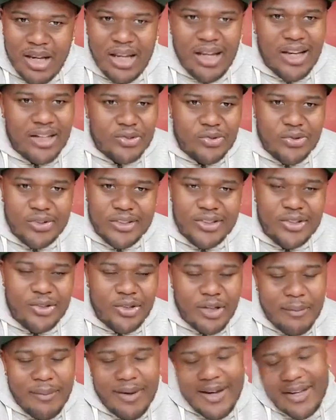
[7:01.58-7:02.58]
Lonzo, because
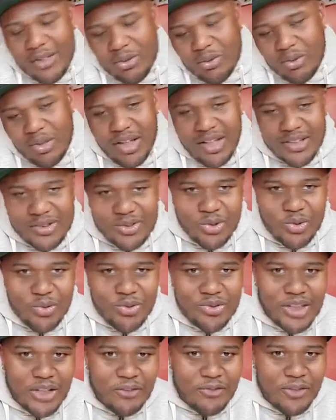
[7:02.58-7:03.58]
everybody knew Lonzo
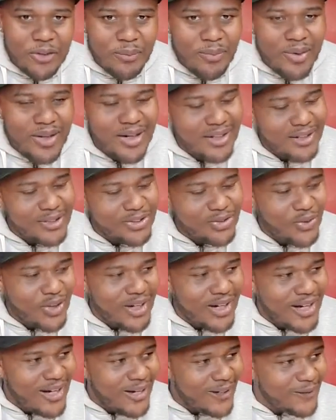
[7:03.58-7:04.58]
doing the thing for the Pelicans
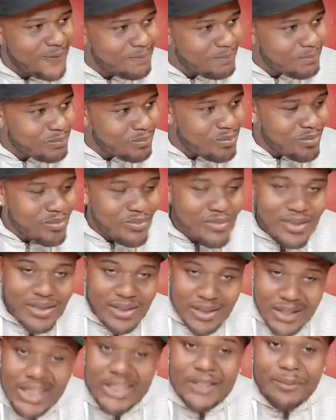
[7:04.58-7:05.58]
right now.
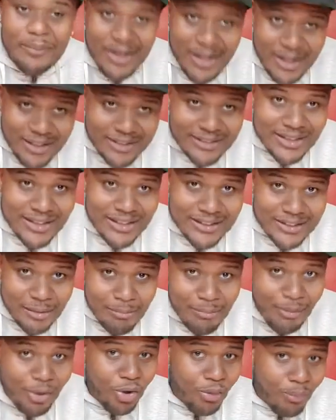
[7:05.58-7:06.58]
This man says the
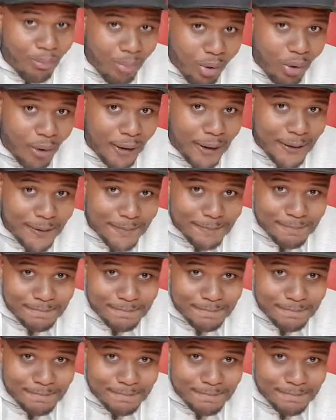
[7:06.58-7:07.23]
middle boy.